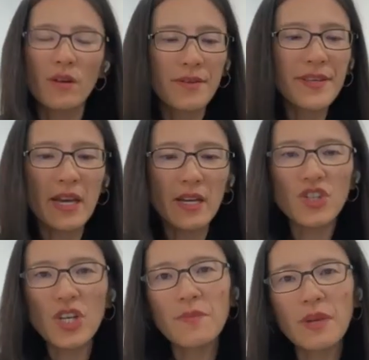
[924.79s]
Yeah,
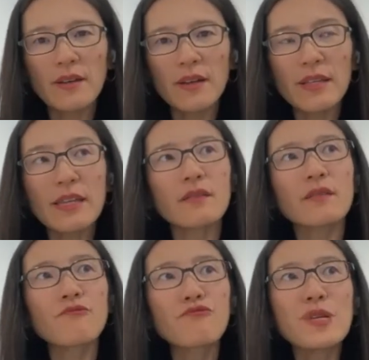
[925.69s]
Jem, I think it's
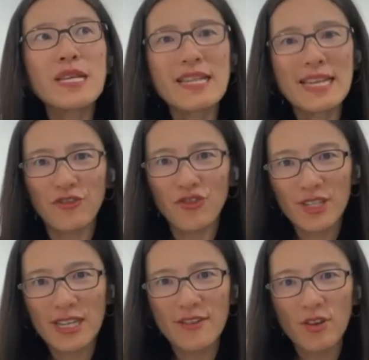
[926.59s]
a really
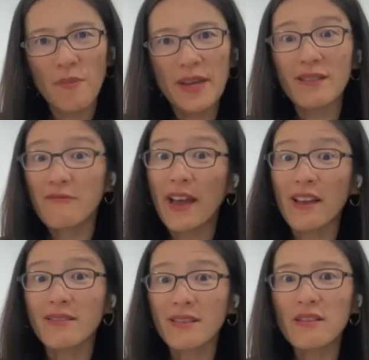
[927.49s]
interesting topic. In fact,
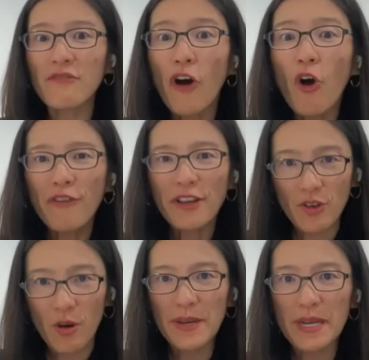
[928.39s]
it's an evolving
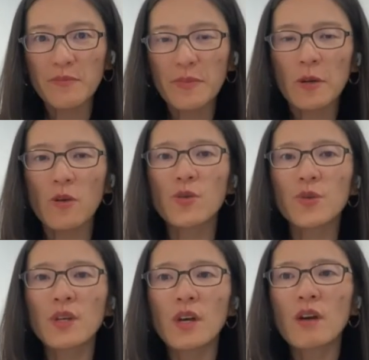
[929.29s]
topic
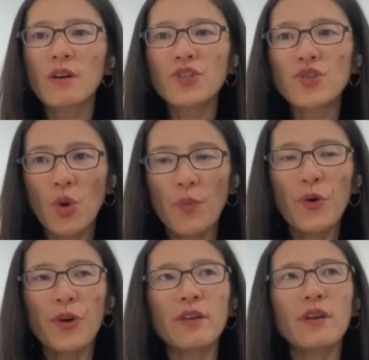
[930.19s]
because, to your
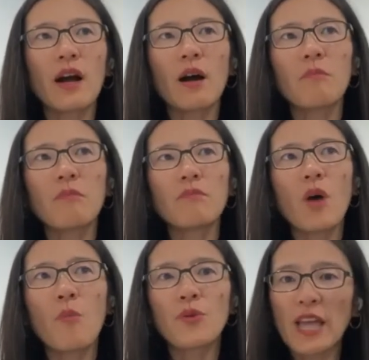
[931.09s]
point,
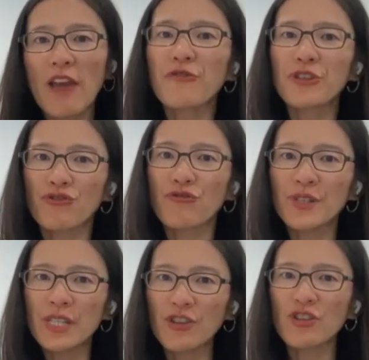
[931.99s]
almost every
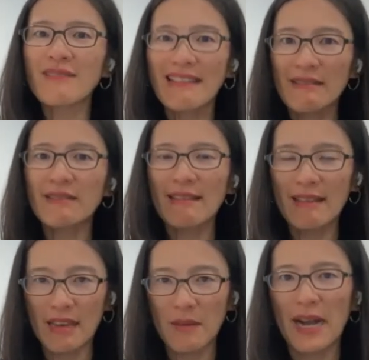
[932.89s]
jurisdiction is
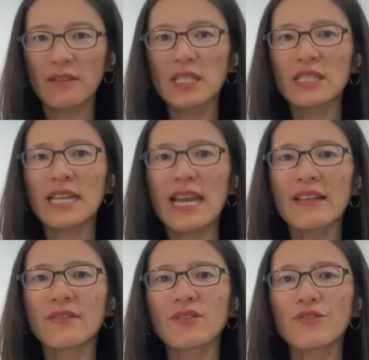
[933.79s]
thinking about it.
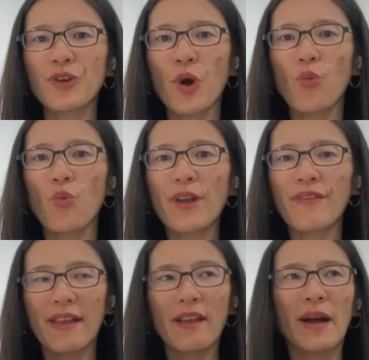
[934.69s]
And, we
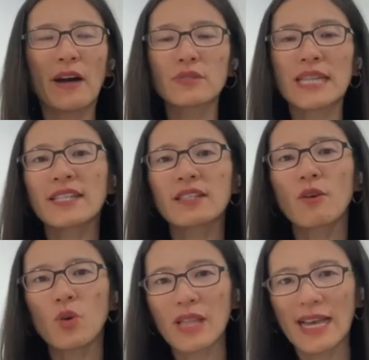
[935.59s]
think about data
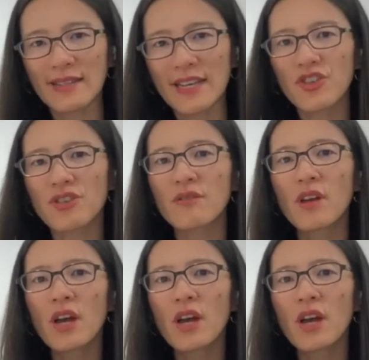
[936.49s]
localization.